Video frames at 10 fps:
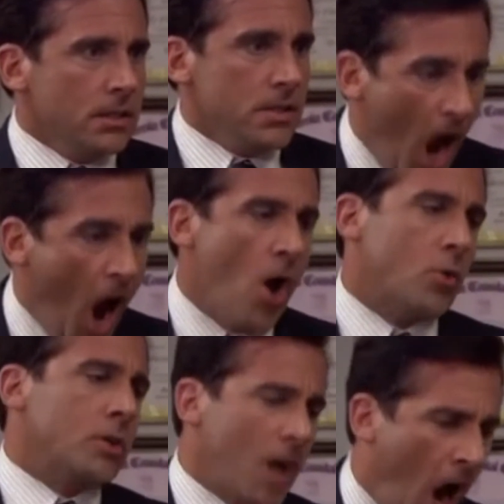
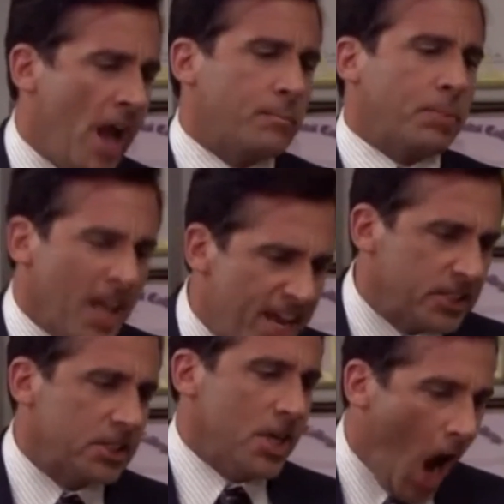No, God,
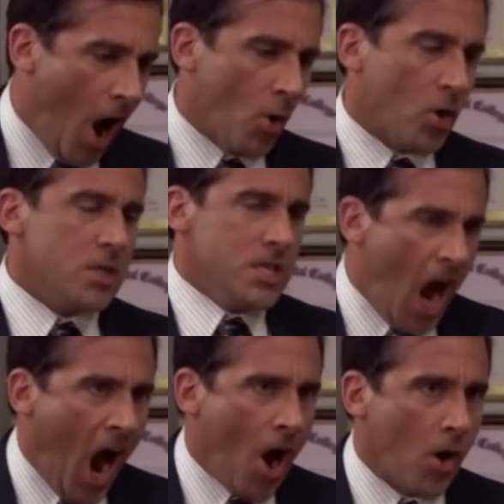please, no!
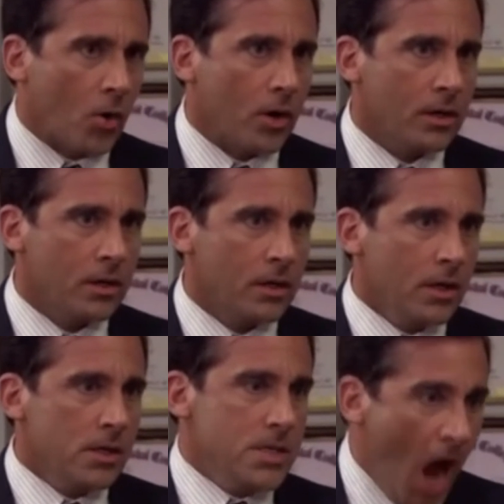No!
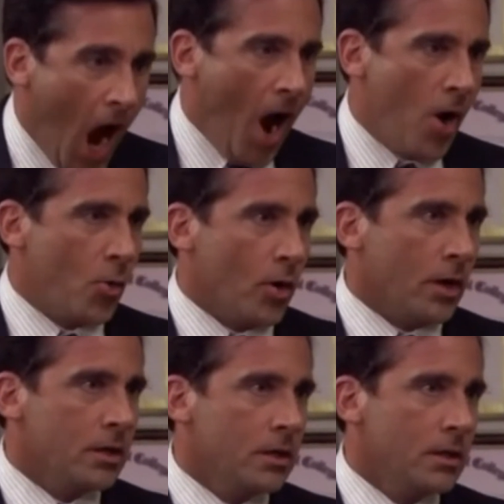No!